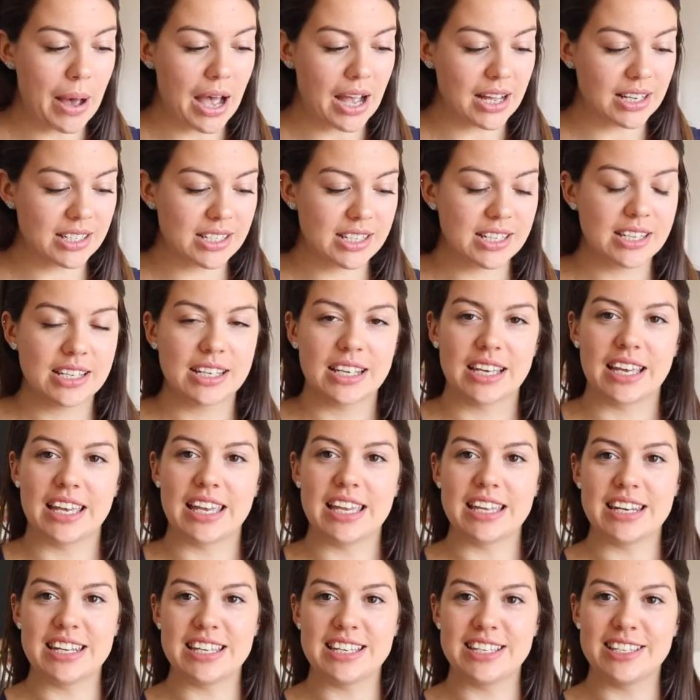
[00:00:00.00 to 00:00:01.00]
but
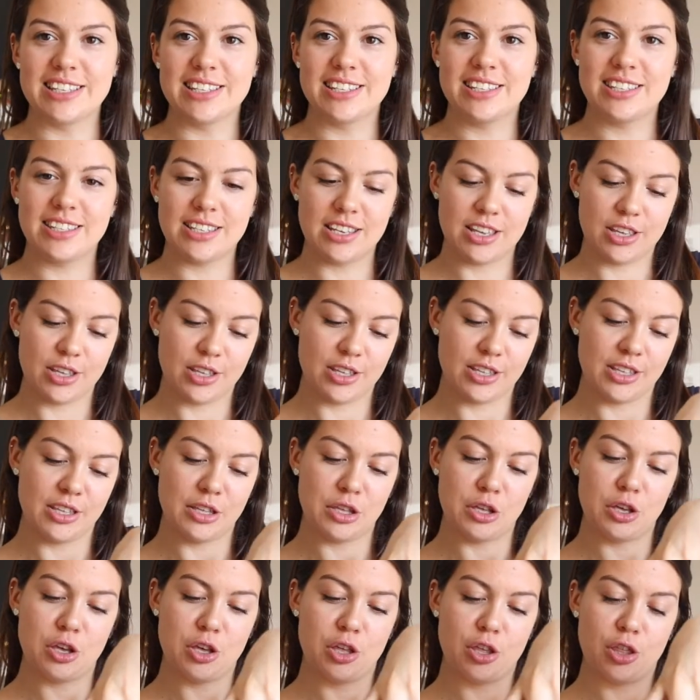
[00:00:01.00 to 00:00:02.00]
it is
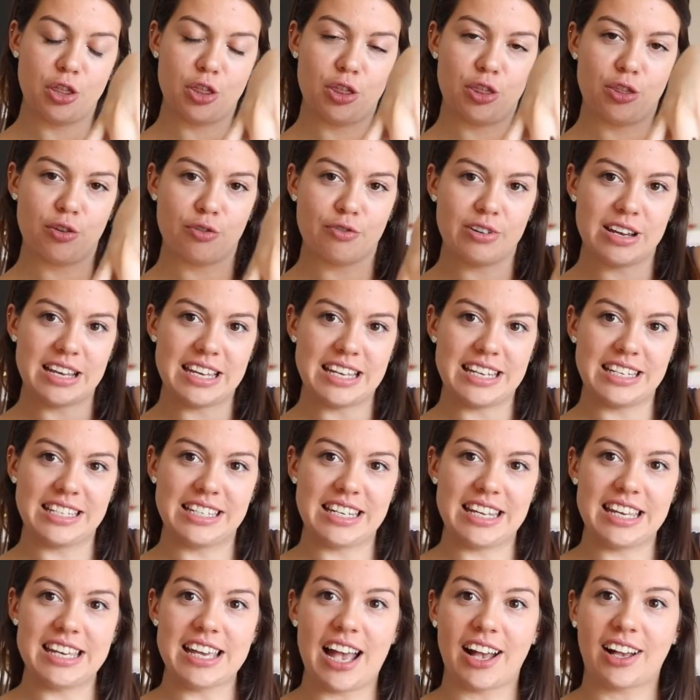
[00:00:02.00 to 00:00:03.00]

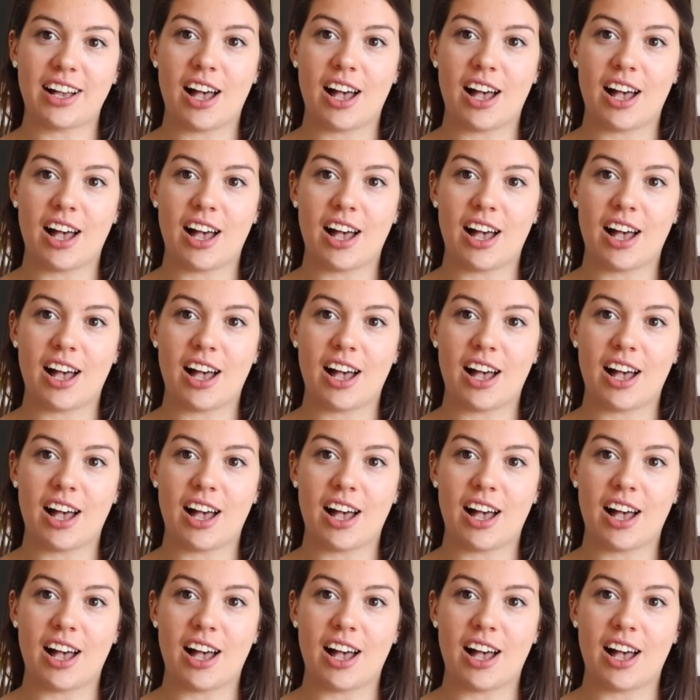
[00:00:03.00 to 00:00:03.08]
3D.